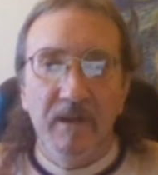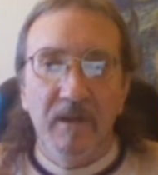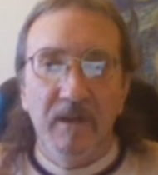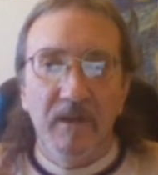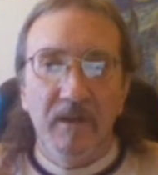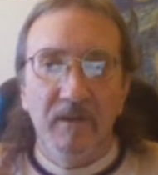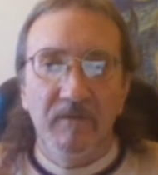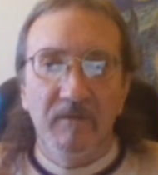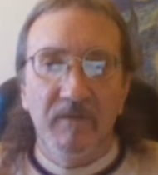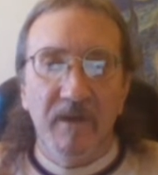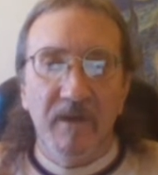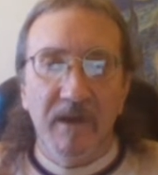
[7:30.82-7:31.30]

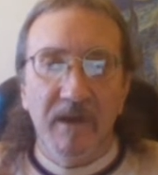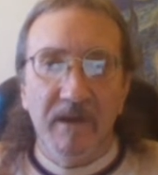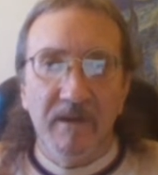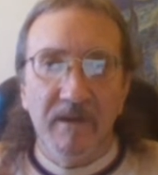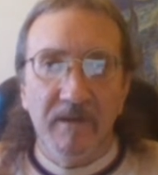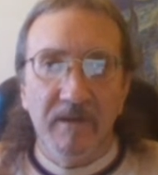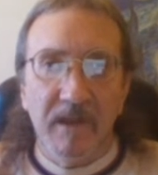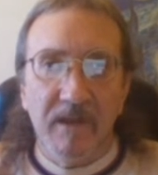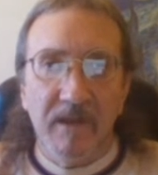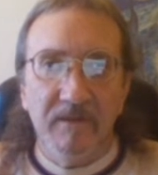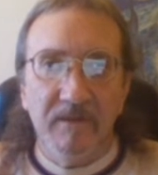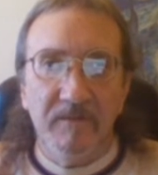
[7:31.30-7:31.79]
It
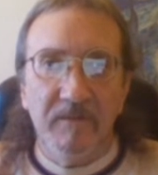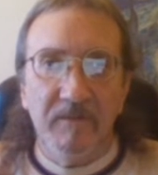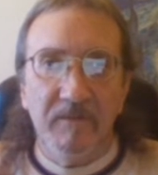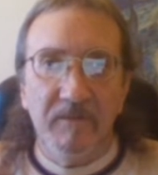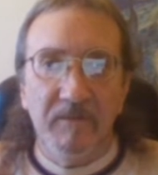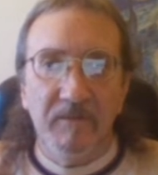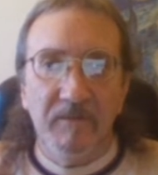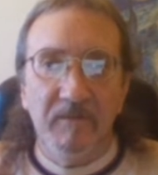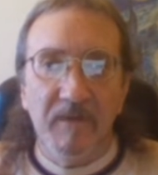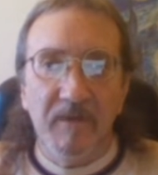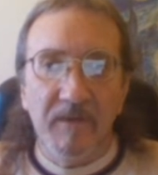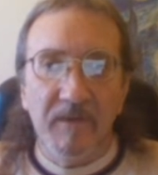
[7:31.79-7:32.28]
violates the
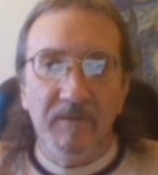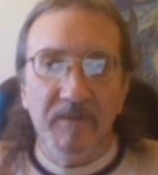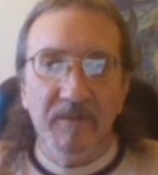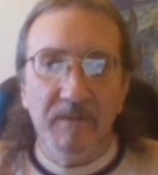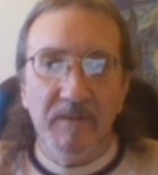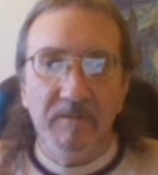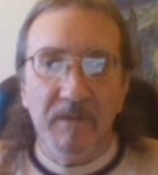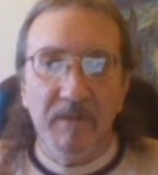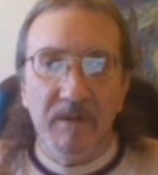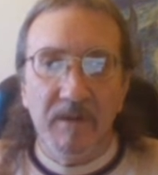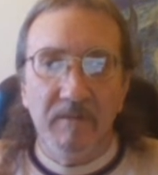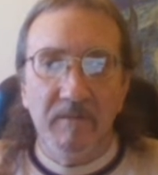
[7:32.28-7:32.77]
Fifth
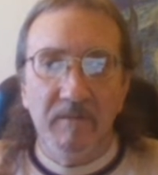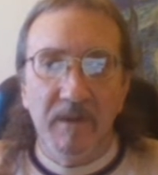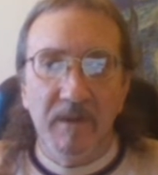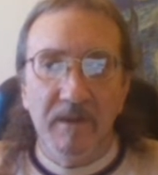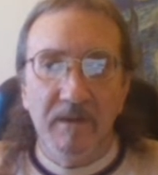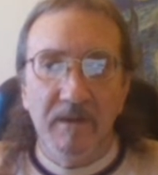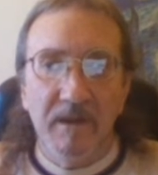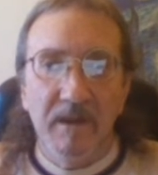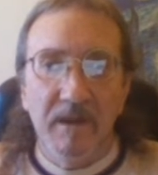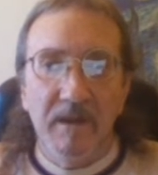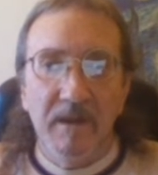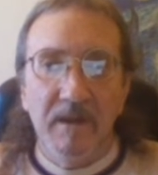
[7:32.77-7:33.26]

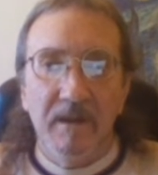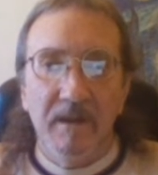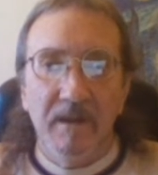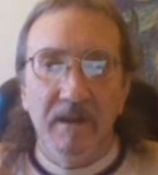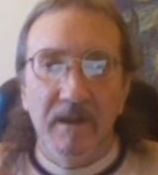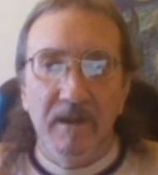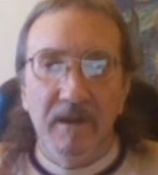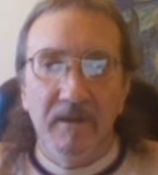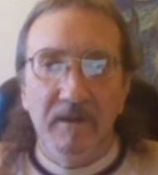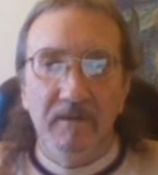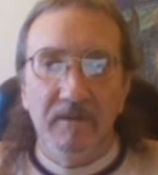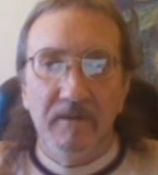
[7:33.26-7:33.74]
Amendment
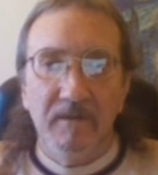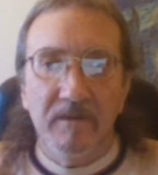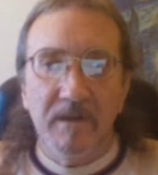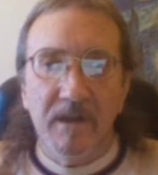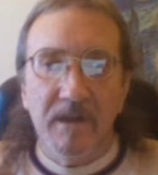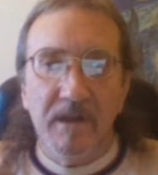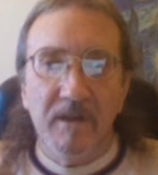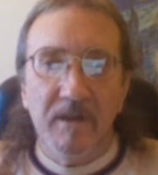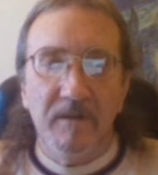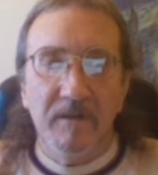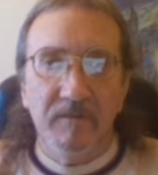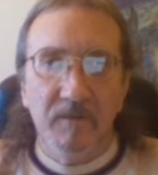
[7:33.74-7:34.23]

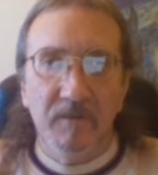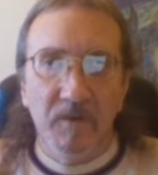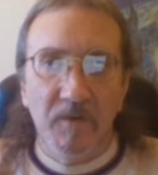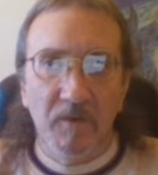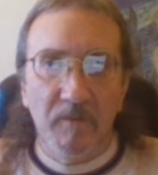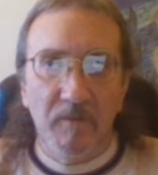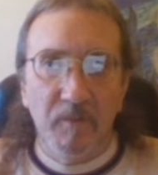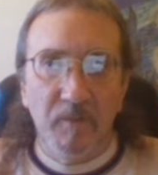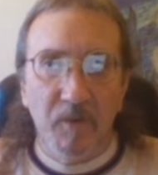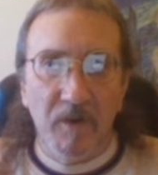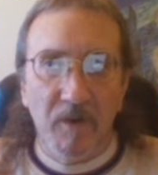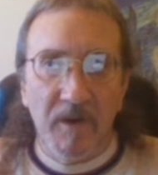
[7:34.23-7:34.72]
guarantee of
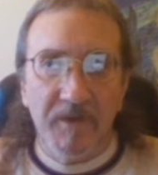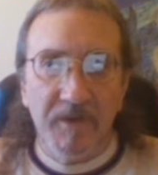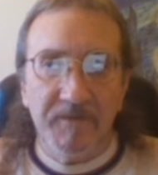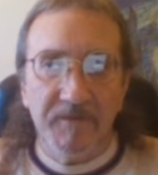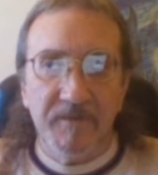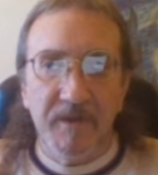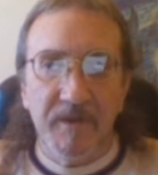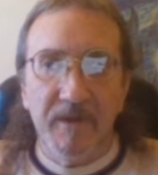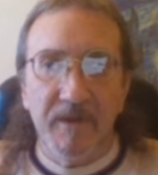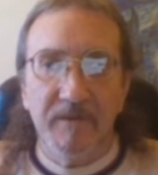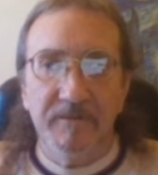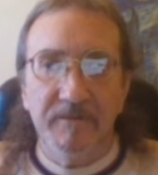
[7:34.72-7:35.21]
due
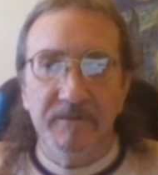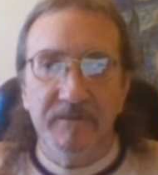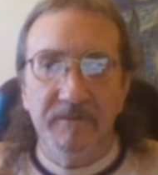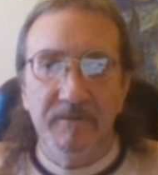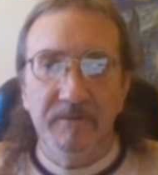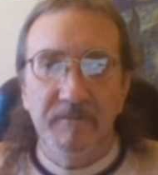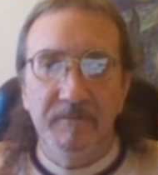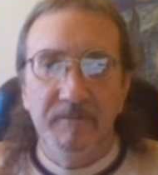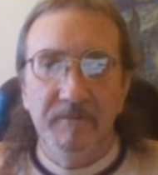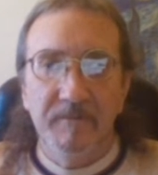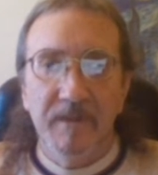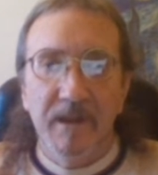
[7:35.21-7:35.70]
process,
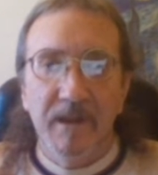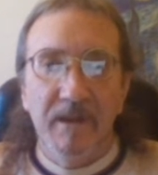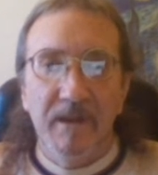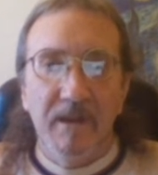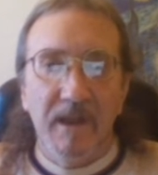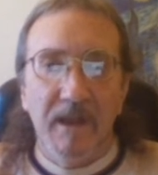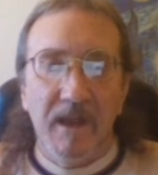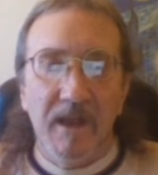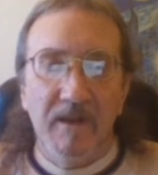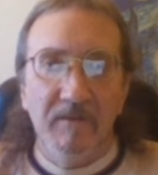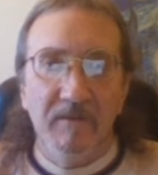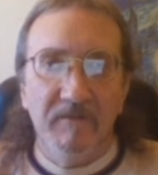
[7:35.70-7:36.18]

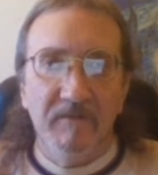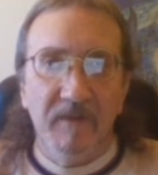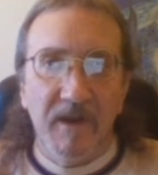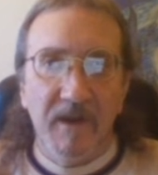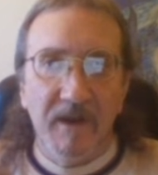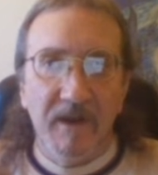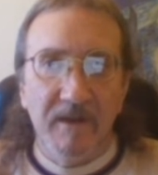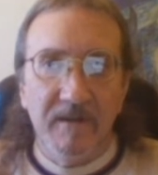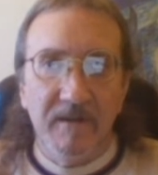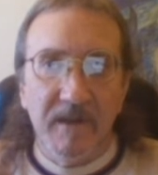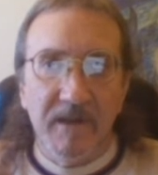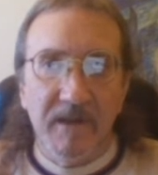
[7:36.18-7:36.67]
and it
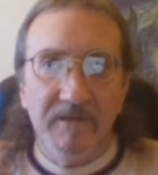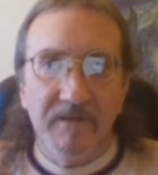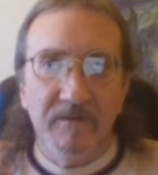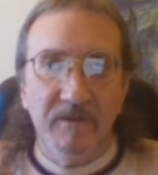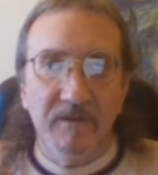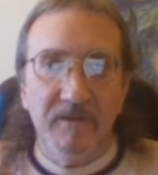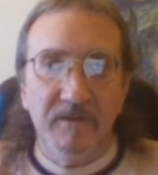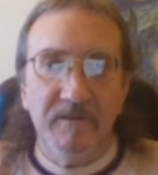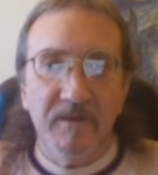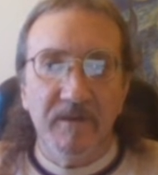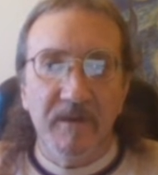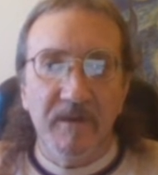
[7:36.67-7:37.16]
violates
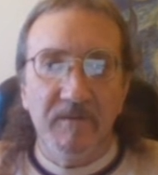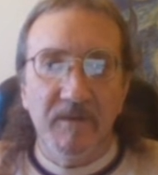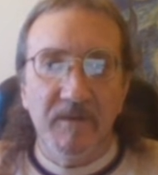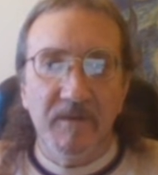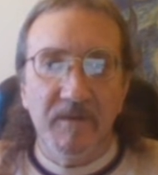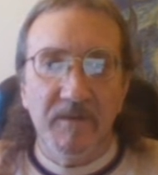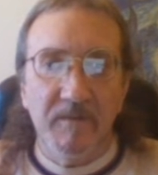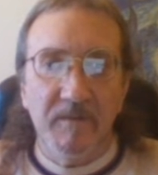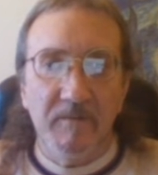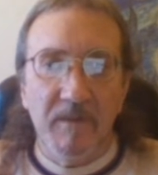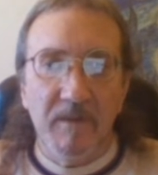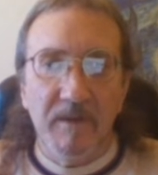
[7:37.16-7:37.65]
the
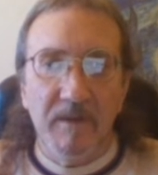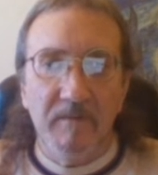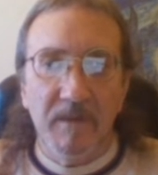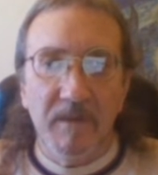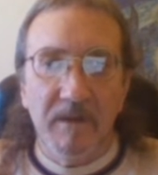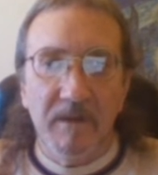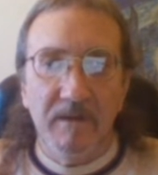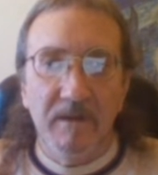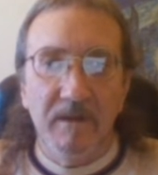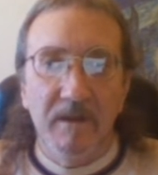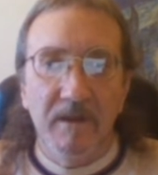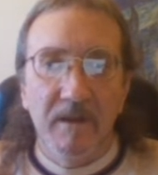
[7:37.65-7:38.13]
Seventh
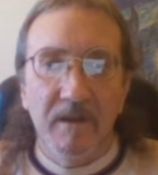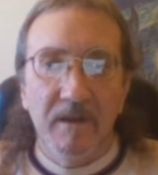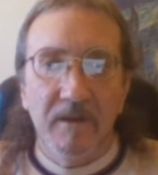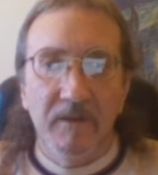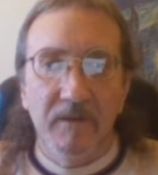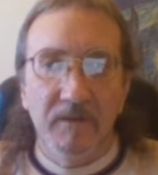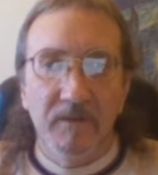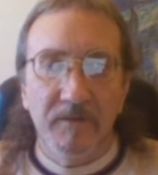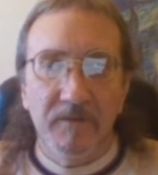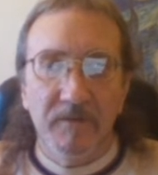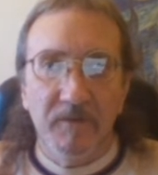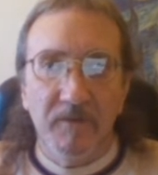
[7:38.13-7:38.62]
Amendment
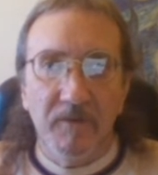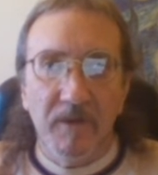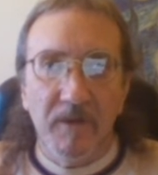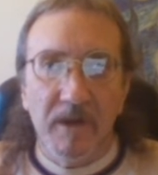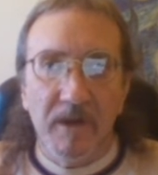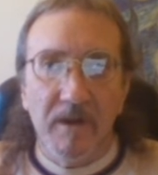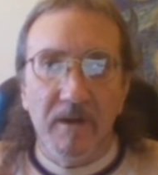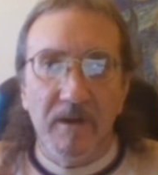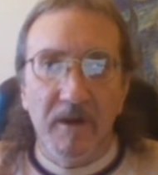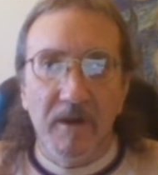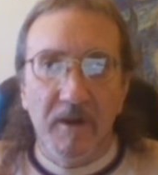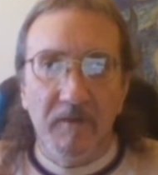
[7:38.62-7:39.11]

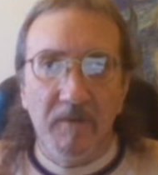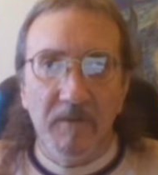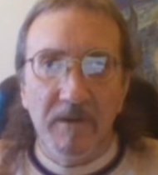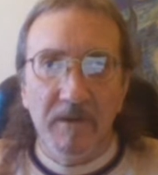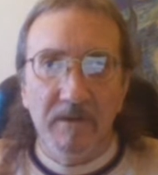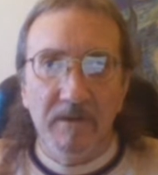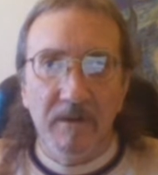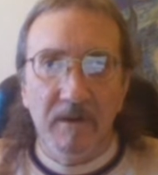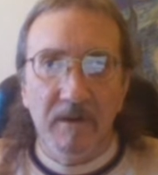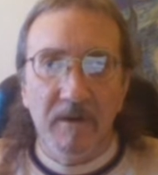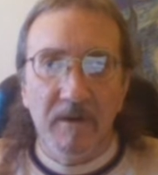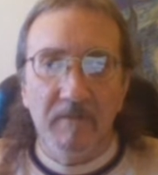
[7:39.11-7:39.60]
concerning
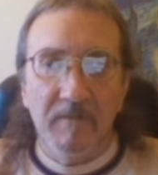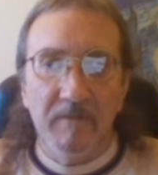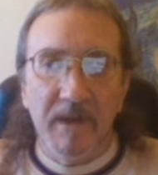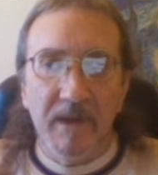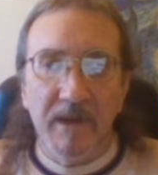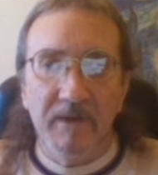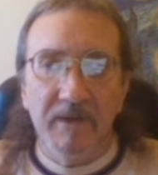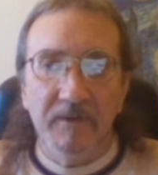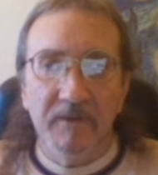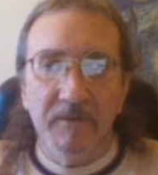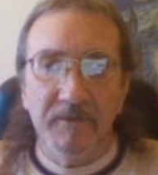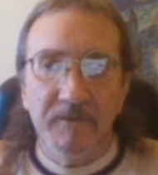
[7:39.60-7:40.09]
common law
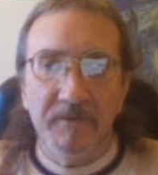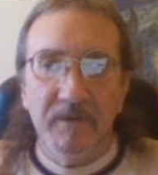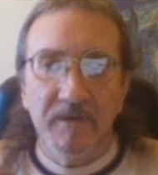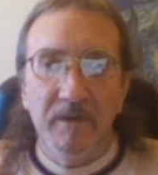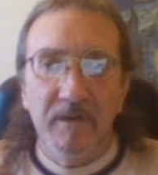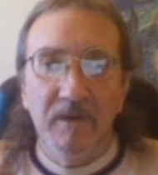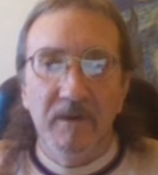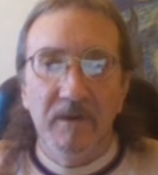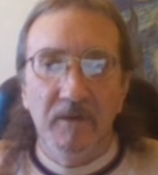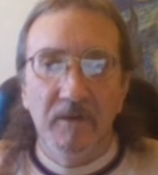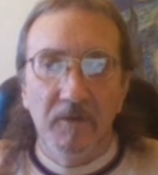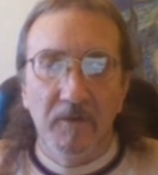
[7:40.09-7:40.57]
matters
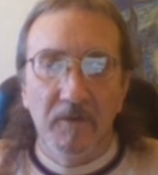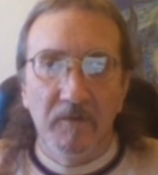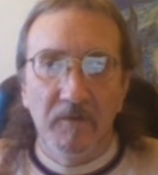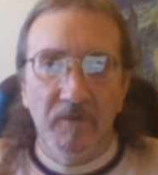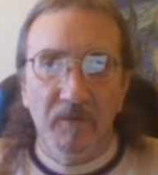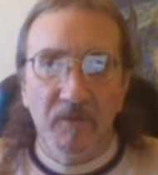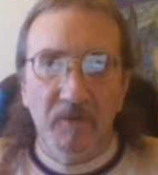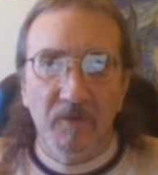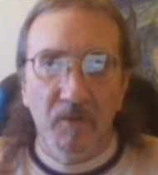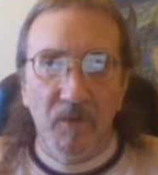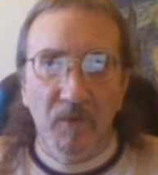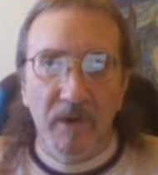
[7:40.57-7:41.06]

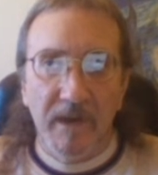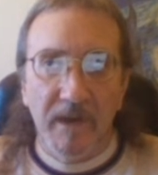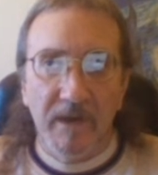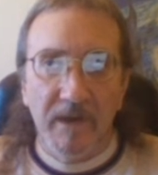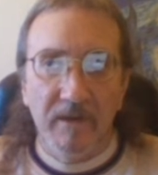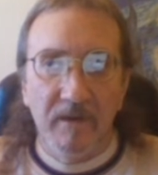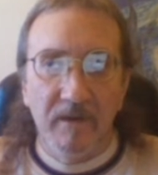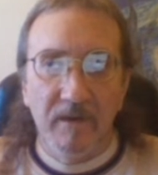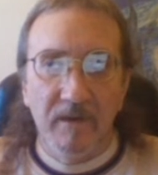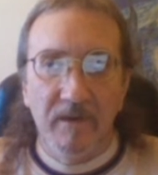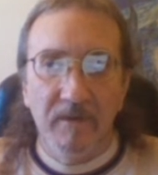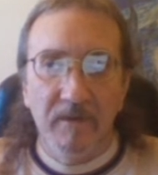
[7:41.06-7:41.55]
over
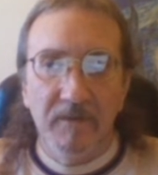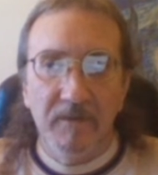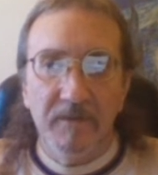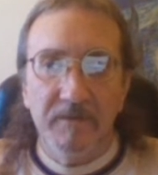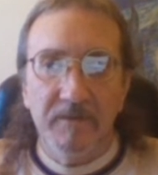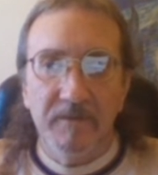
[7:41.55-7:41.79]
$20.